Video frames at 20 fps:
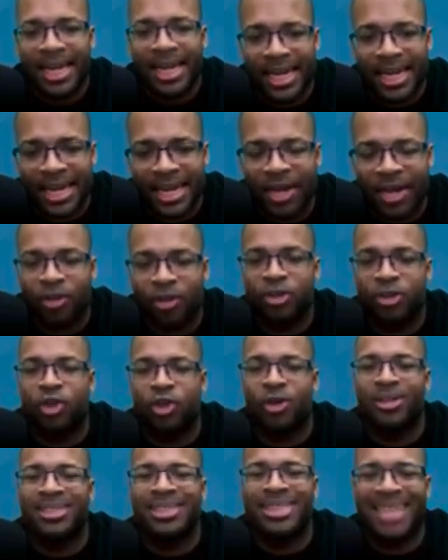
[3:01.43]
here and
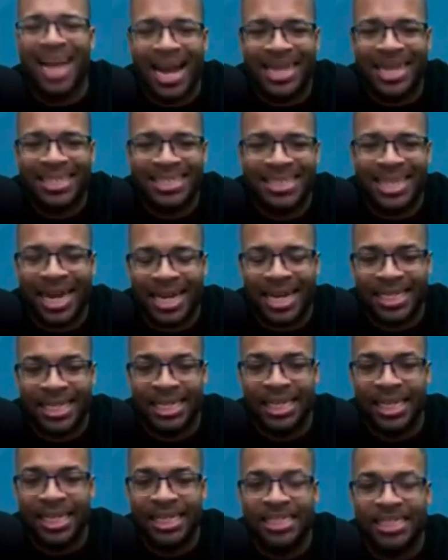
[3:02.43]
start
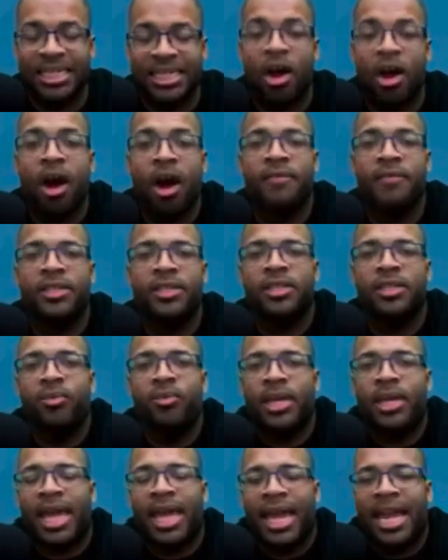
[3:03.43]
dissecting these. And obviously
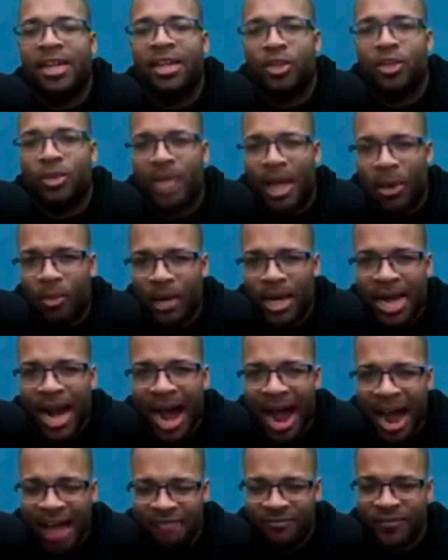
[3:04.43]
we can't do that with
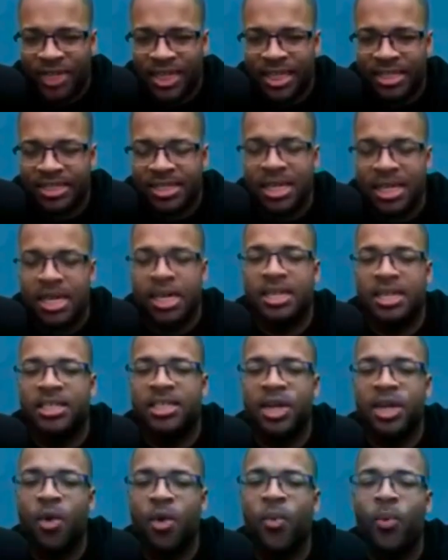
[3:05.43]
confidence
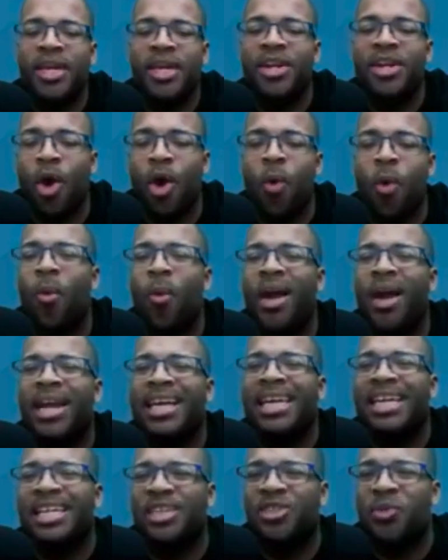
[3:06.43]
until we know what
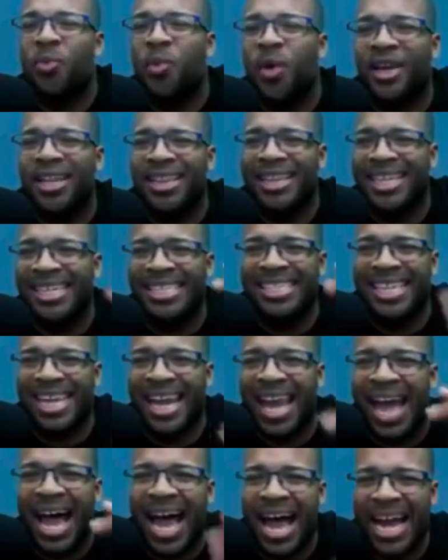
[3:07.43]
each one of these
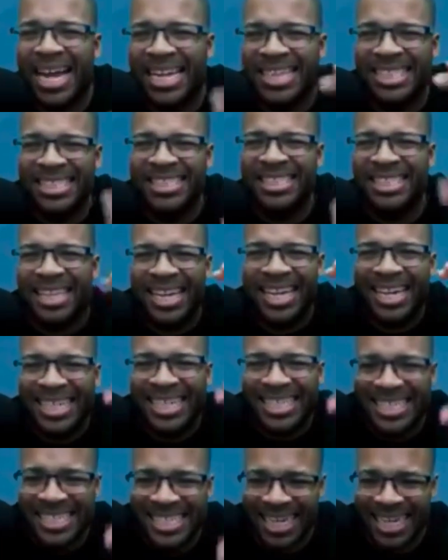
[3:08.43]
lines
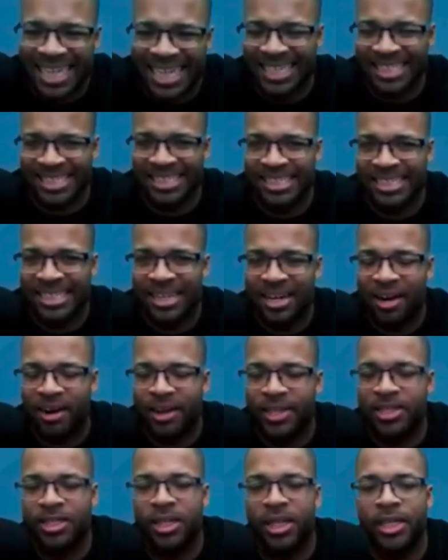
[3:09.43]
does. All
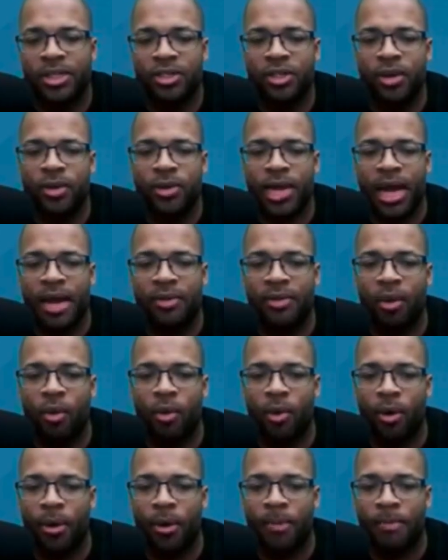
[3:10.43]
right, so let's go down the
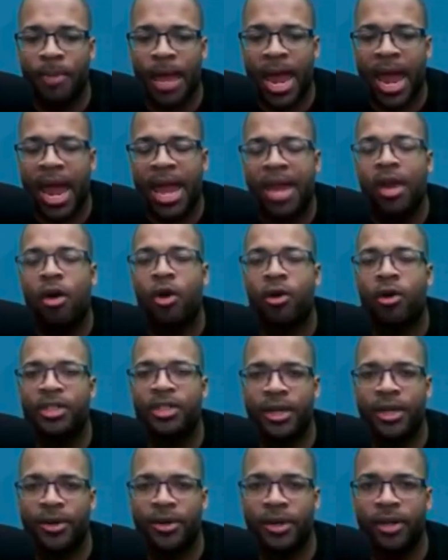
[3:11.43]
order. A,
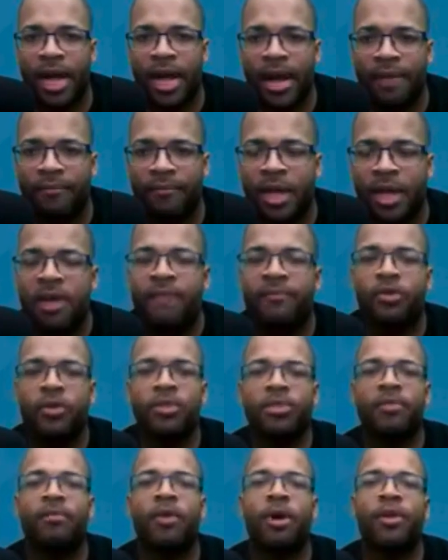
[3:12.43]
arterial line. First
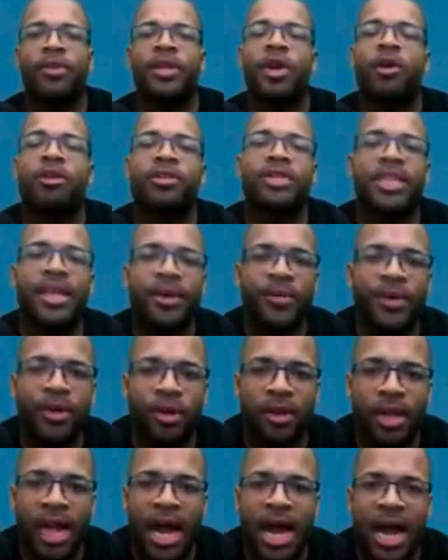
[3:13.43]
of all, the
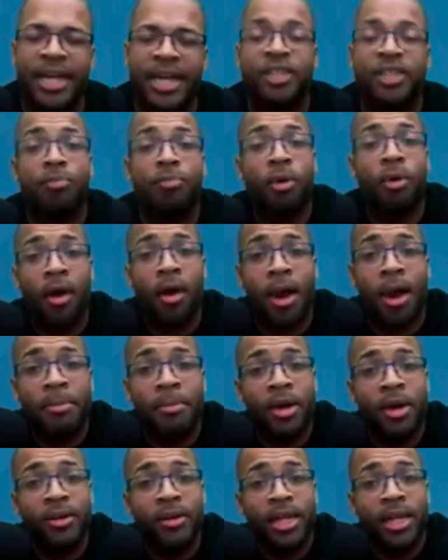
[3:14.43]
arterial line is
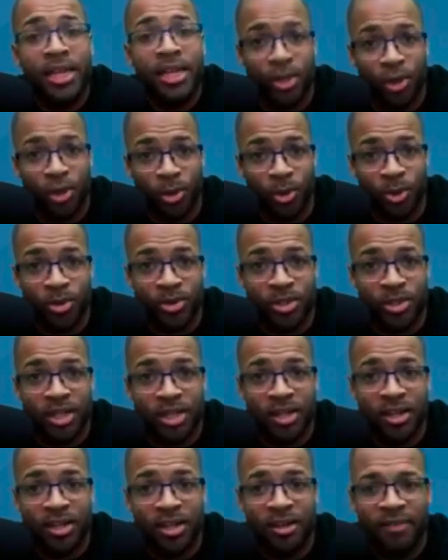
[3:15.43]
primarily used
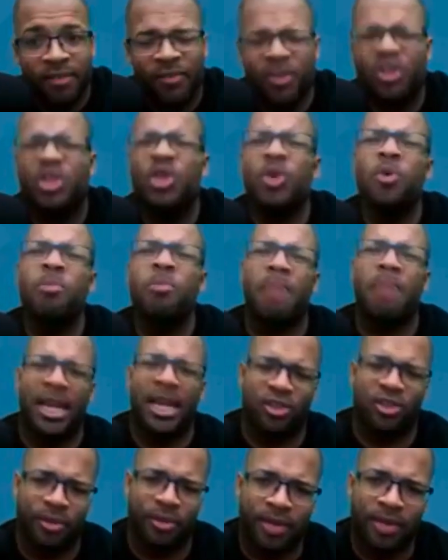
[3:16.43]
for two
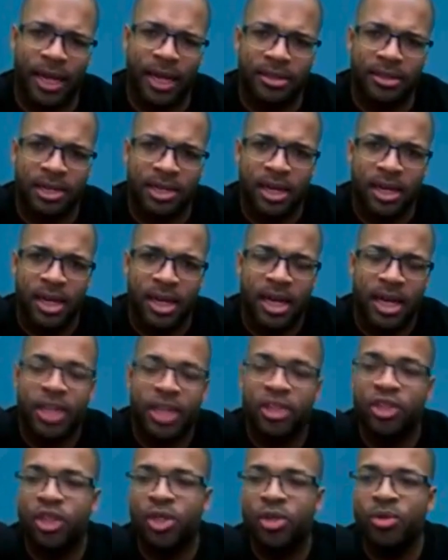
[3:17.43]
major things.
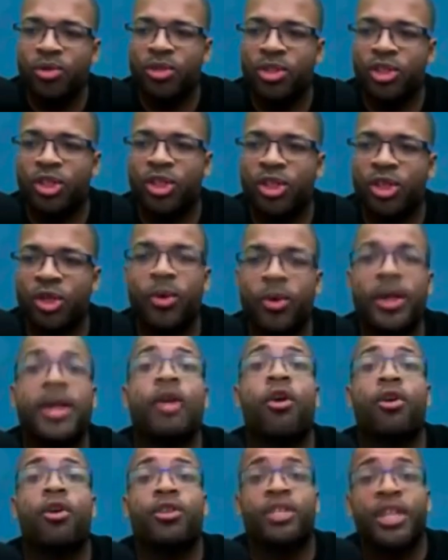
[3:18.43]
It's used to do an
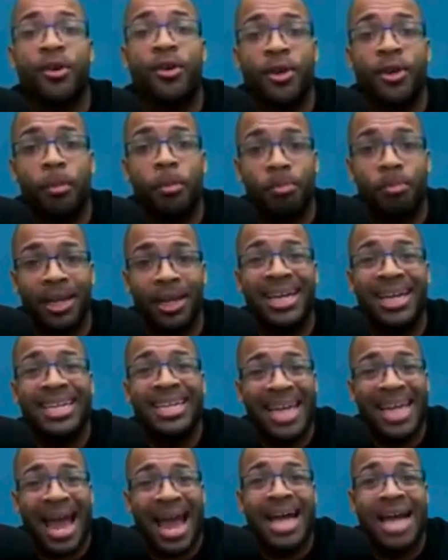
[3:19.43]
arterial blood
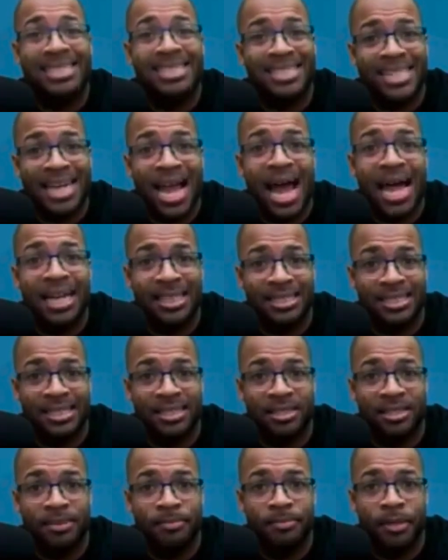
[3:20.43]
gas analysis.